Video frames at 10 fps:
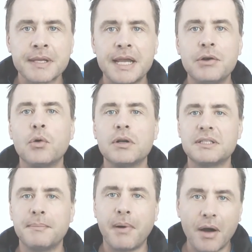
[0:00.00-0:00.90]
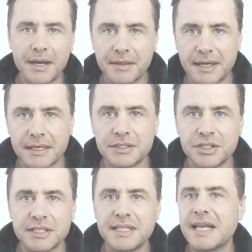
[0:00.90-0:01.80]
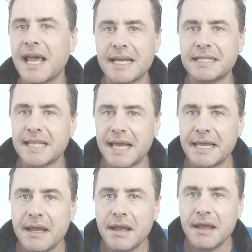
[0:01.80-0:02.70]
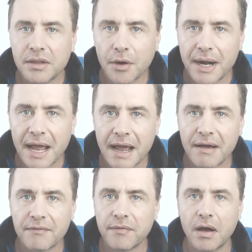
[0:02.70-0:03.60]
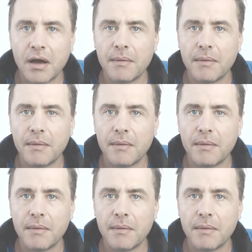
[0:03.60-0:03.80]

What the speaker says: in order to buy things, just in case they don't have,